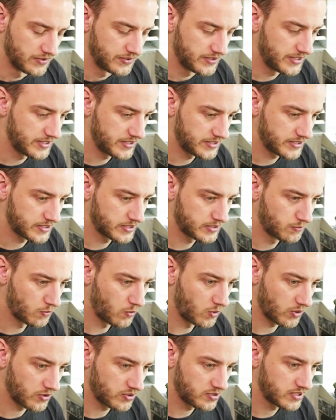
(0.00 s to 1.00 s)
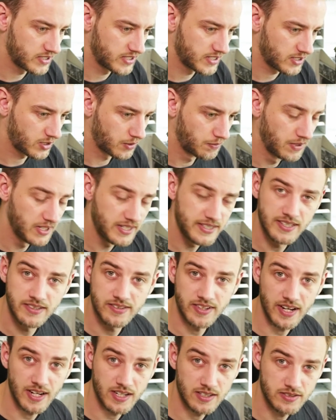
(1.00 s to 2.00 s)
This was a complete
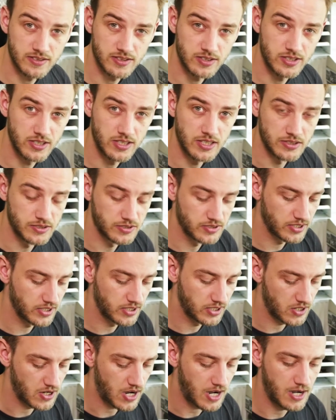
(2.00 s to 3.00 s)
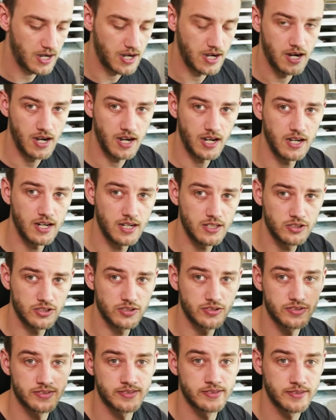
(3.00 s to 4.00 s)
disaster, so I
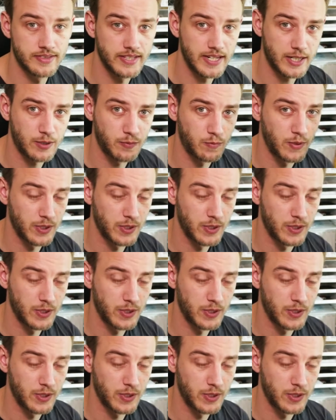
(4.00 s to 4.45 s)
just stick